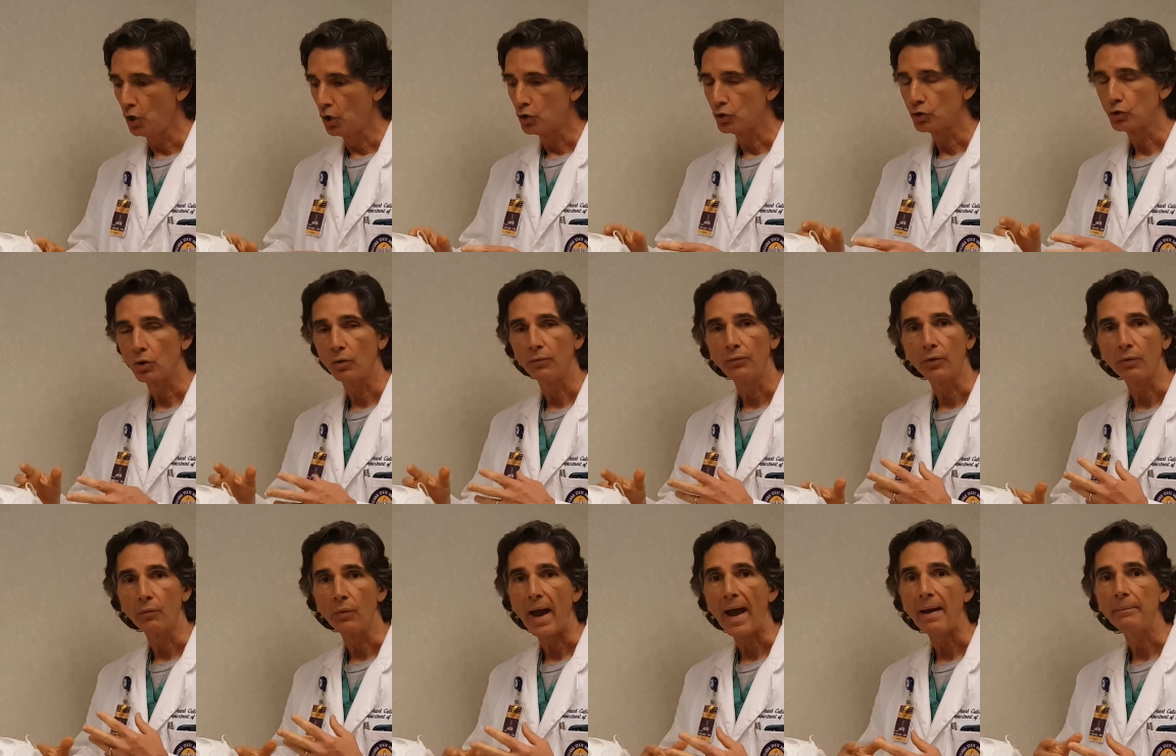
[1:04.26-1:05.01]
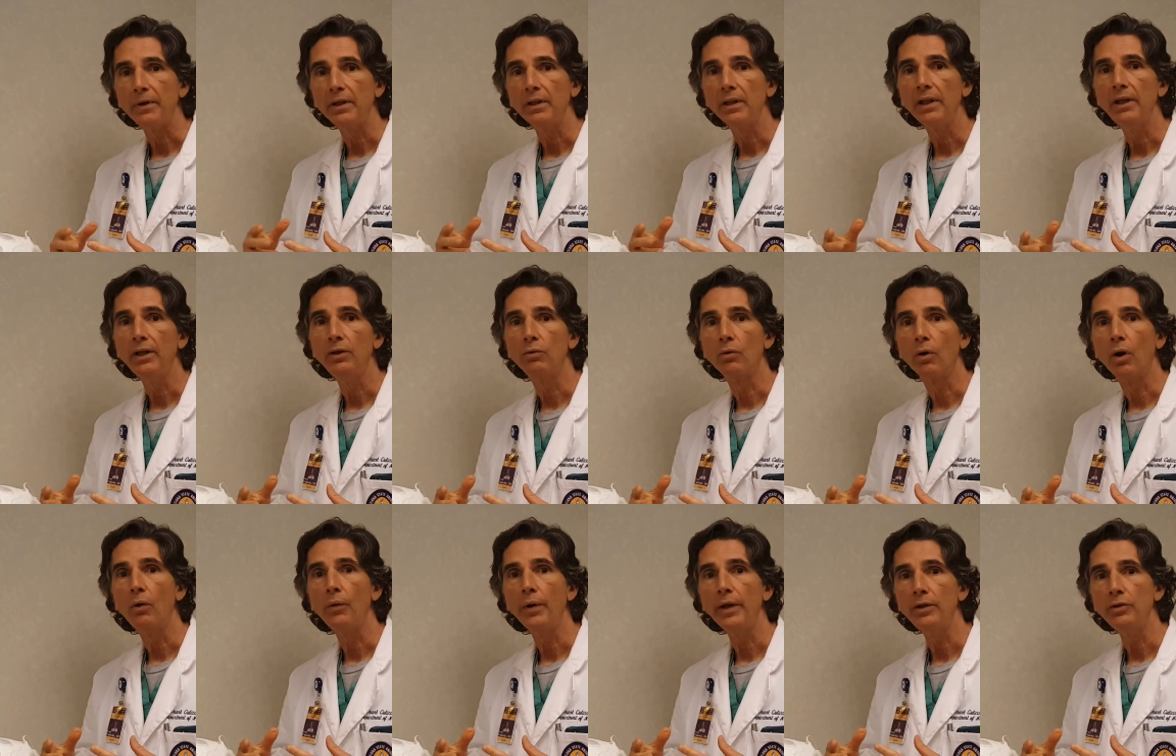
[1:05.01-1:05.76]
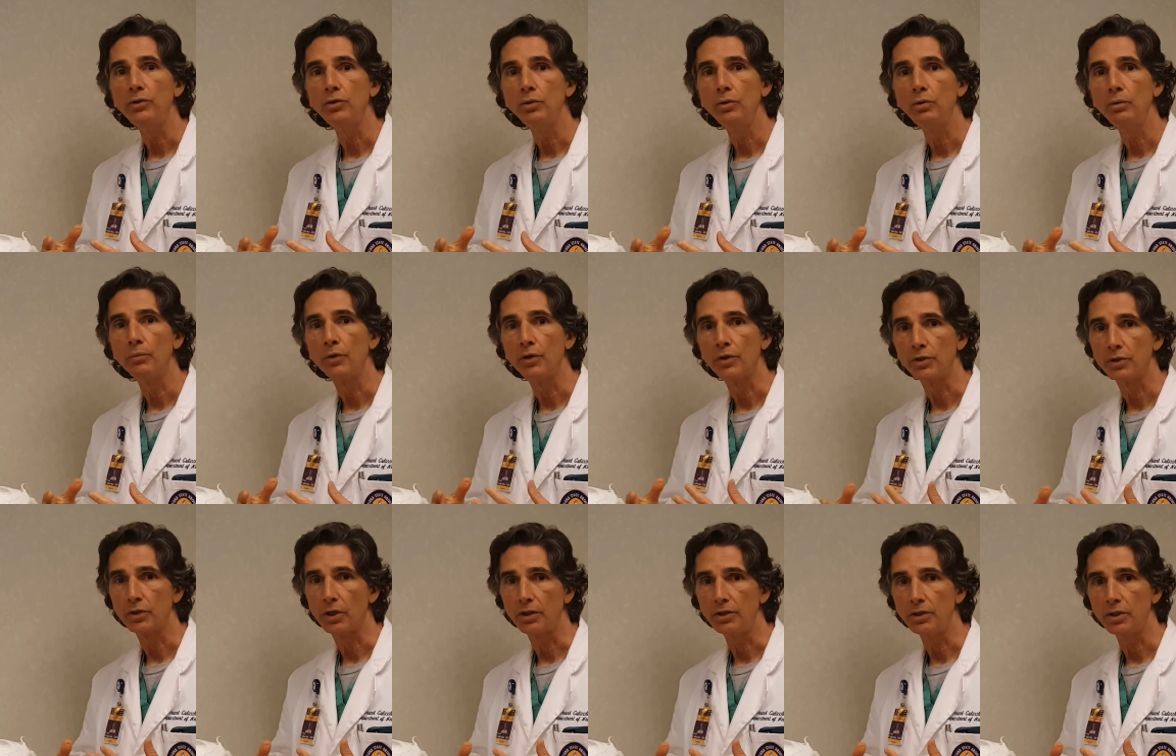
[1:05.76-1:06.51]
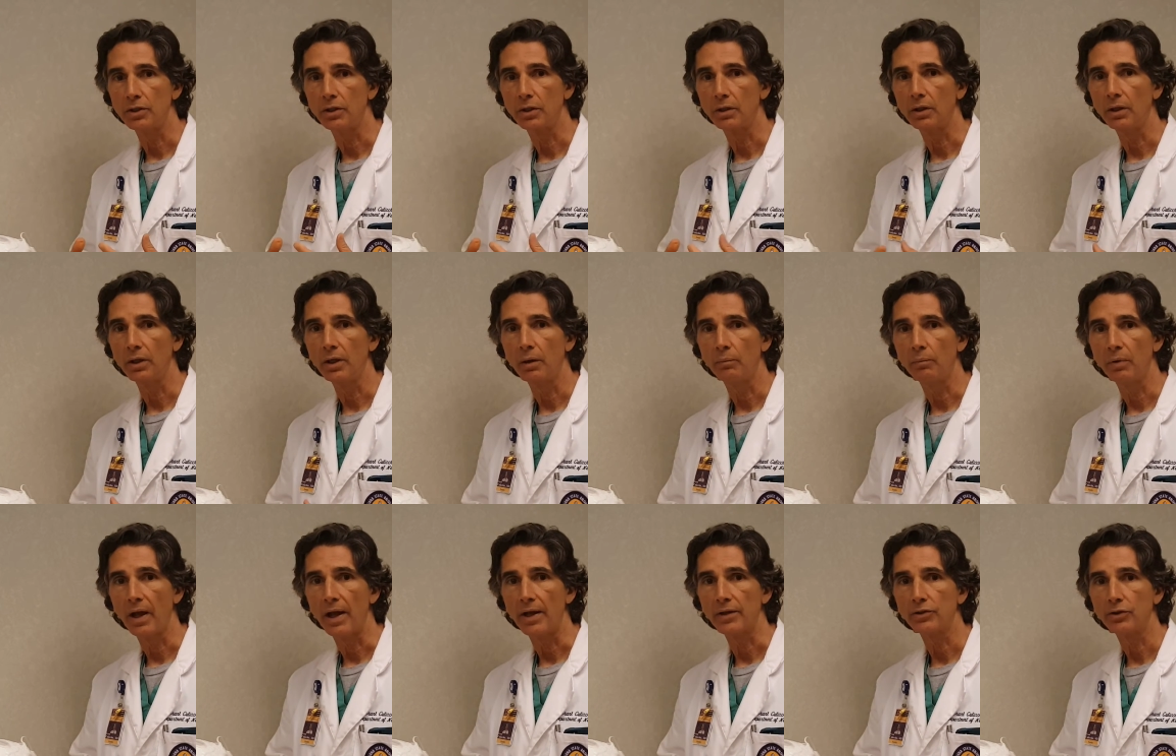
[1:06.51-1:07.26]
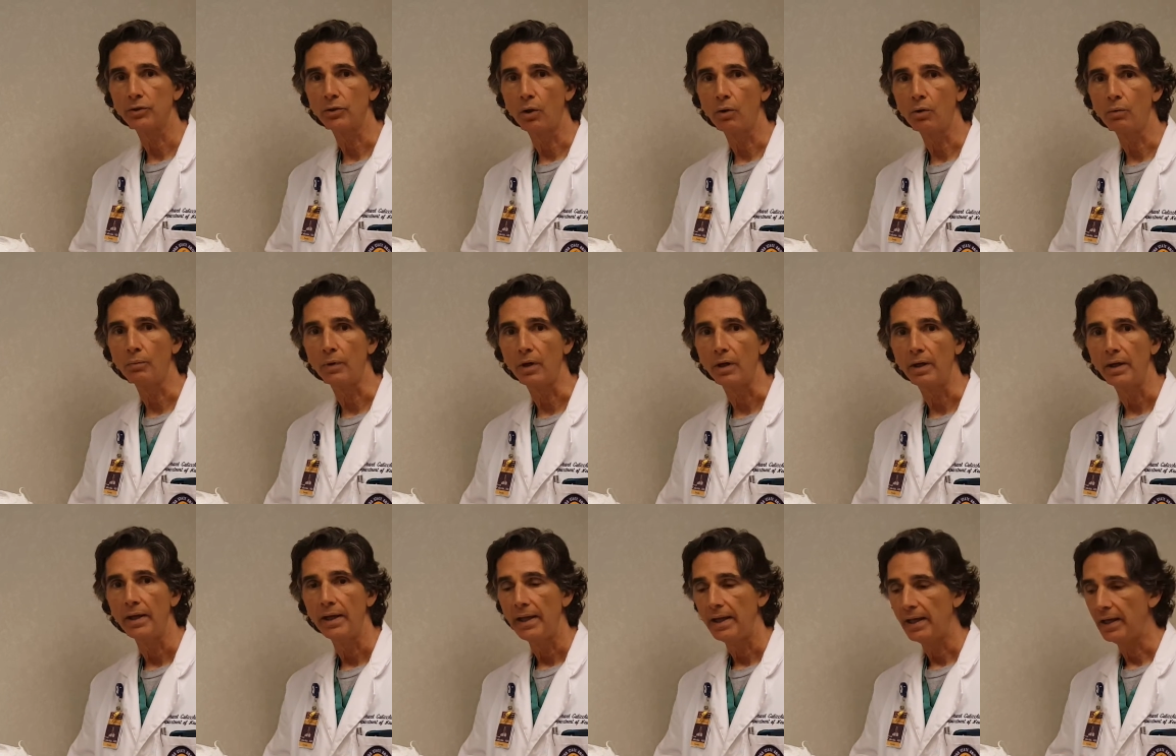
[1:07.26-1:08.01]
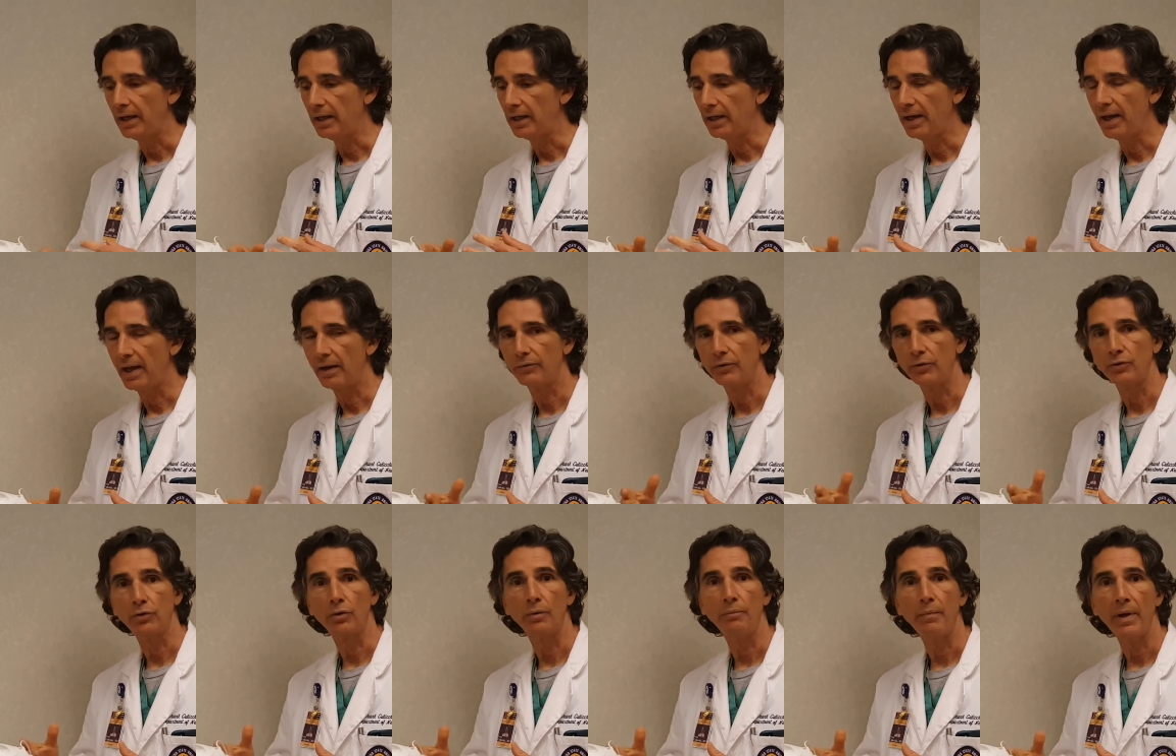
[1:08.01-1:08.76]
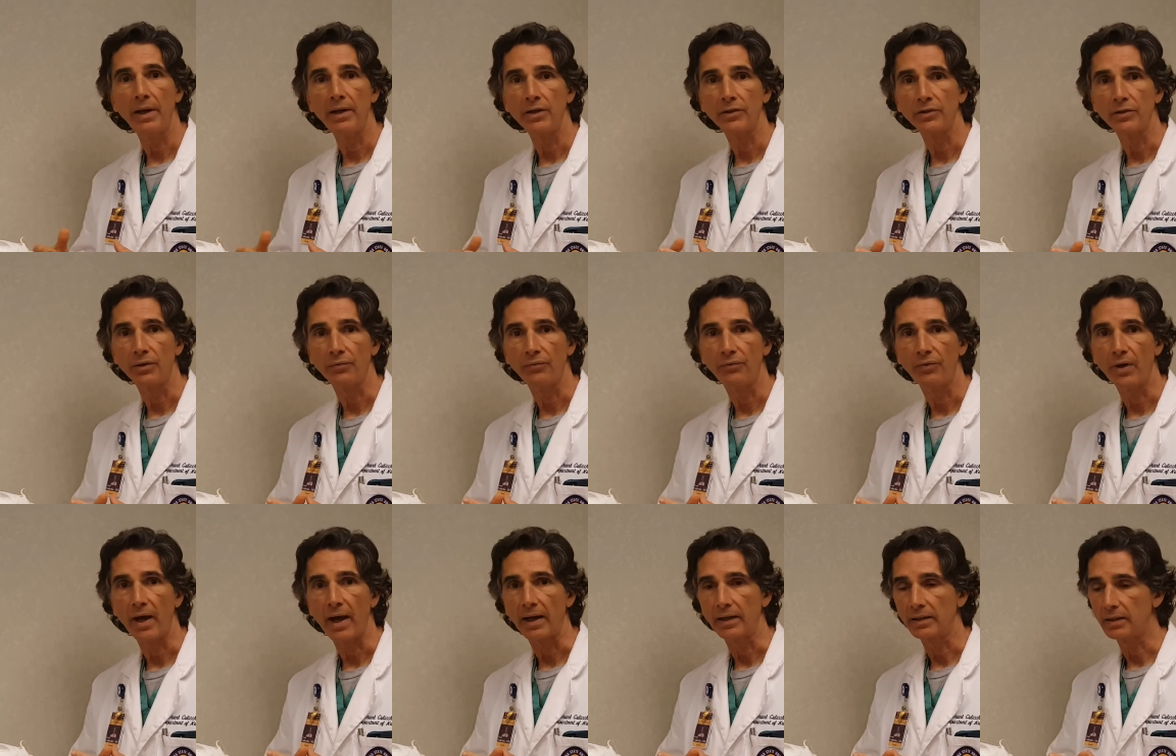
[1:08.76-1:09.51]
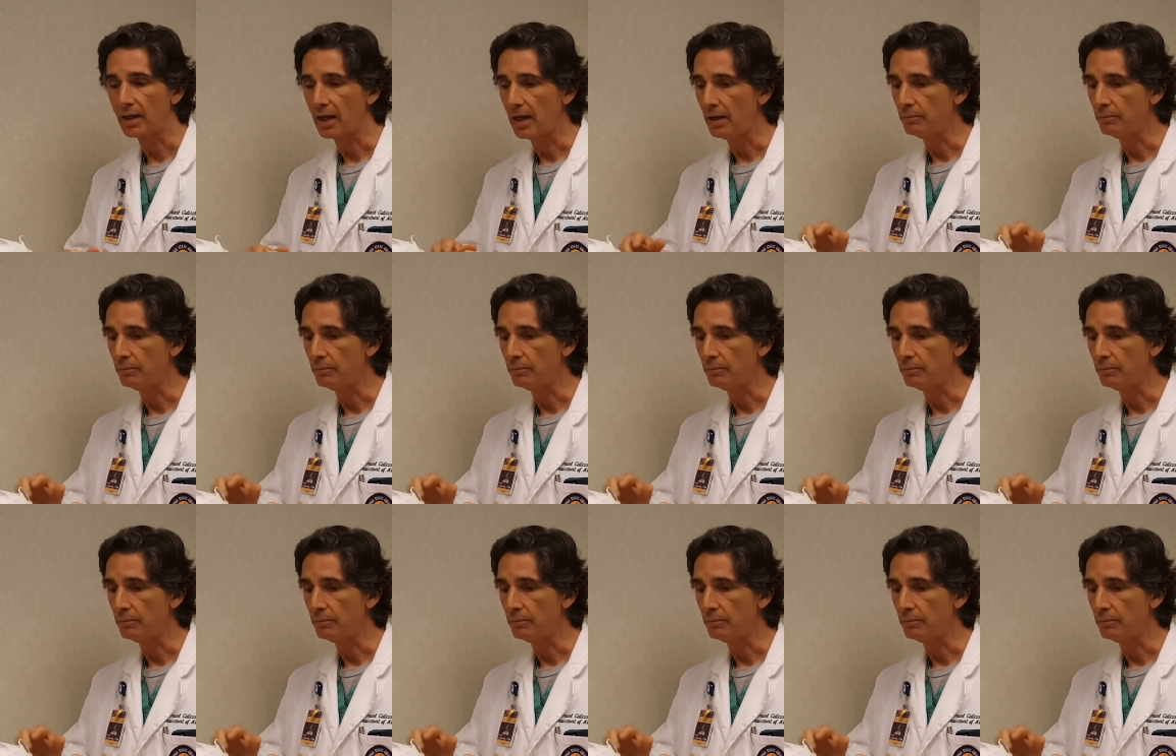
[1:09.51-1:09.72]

So for rapidly growing tumors such as a glioblastoma, it can have a tremendous effect.